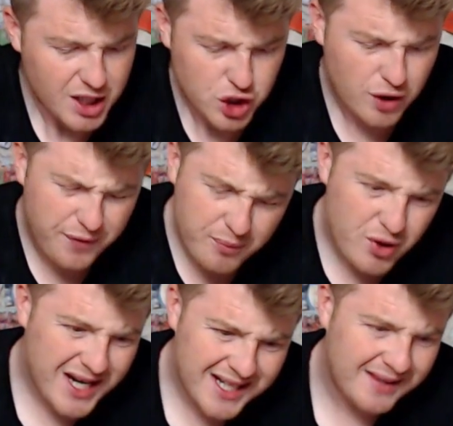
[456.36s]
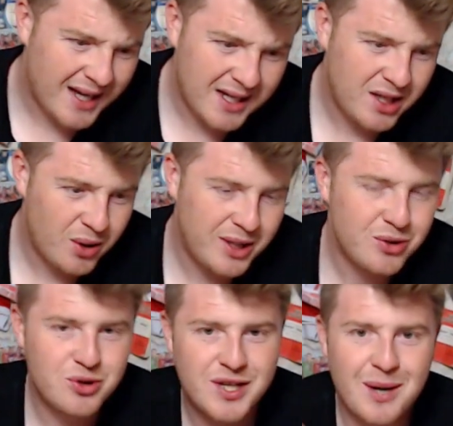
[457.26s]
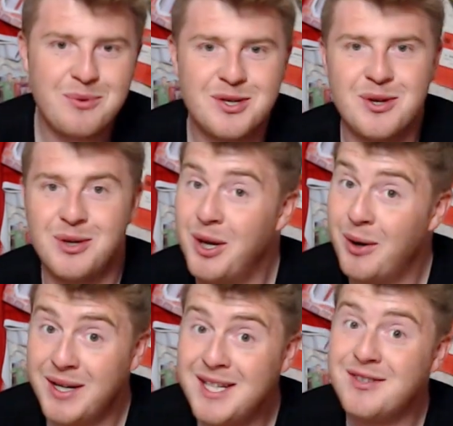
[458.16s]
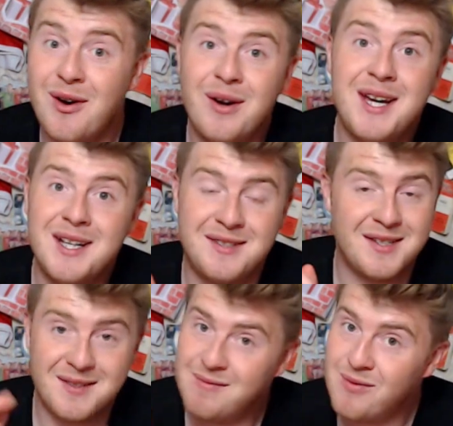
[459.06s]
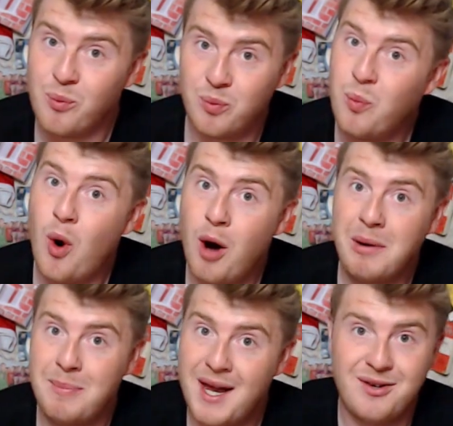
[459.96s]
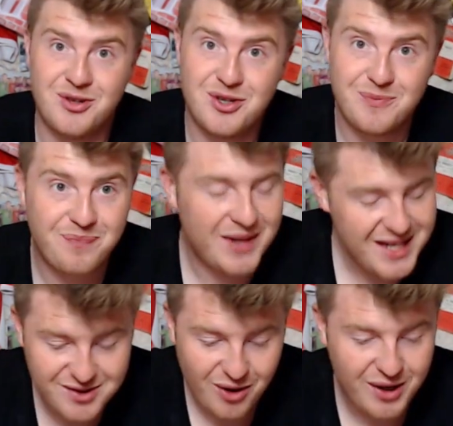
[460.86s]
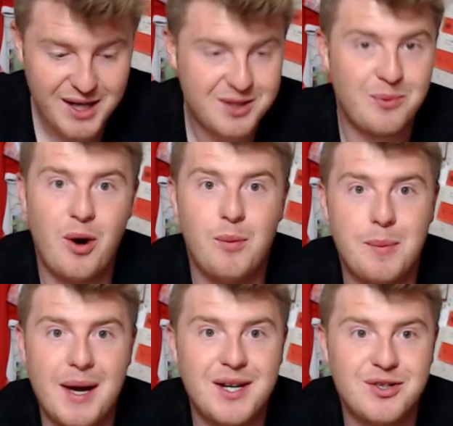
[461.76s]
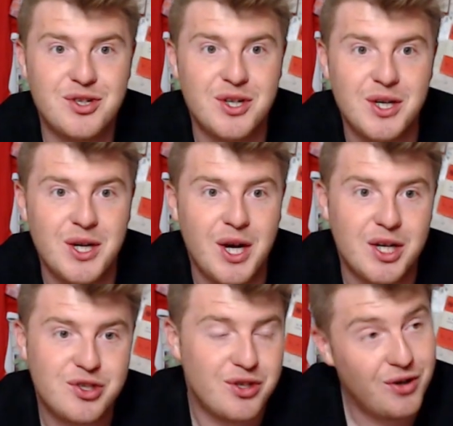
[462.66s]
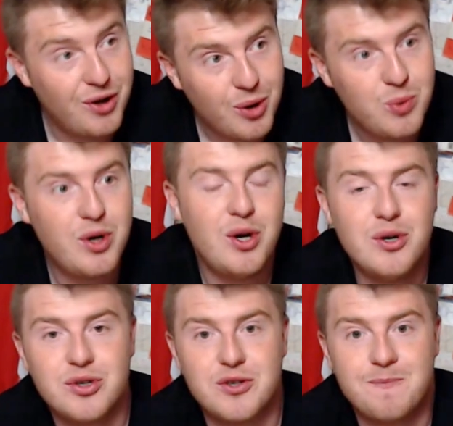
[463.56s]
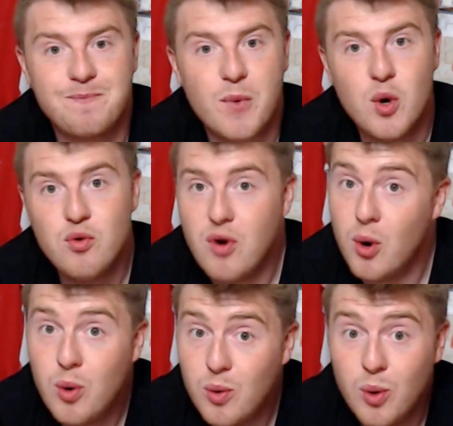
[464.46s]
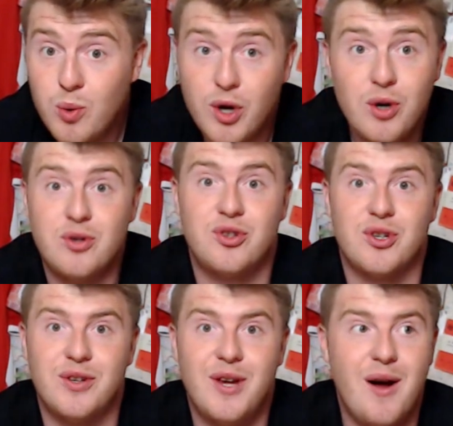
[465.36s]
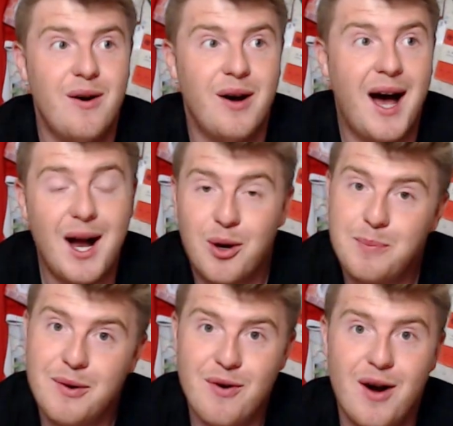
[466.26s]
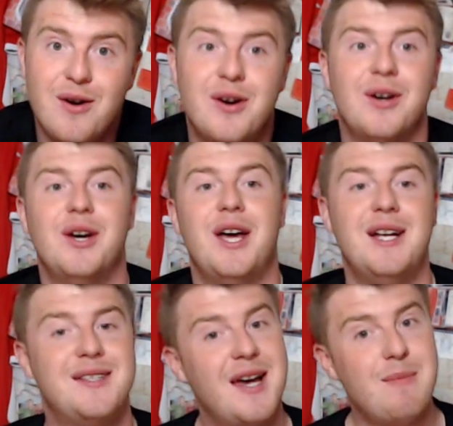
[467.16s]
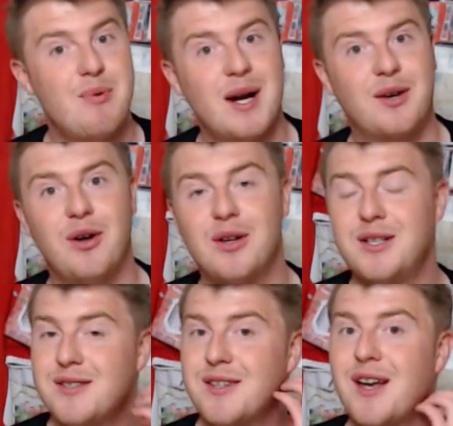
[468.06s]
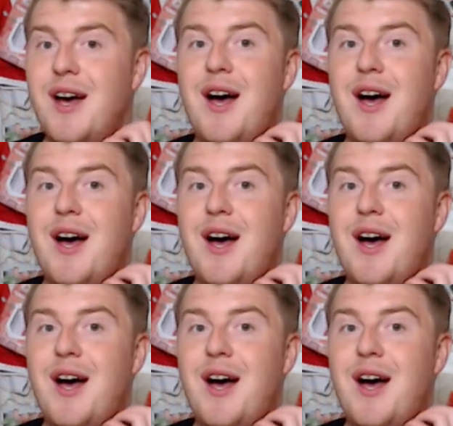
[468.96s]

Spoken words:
So from reading that, you know, it does sound as though, you know, he's not here to warm a bench. He's not here to warm a bench. So who knows? Who knows? You know, I could be wrong in saying Brad Collins...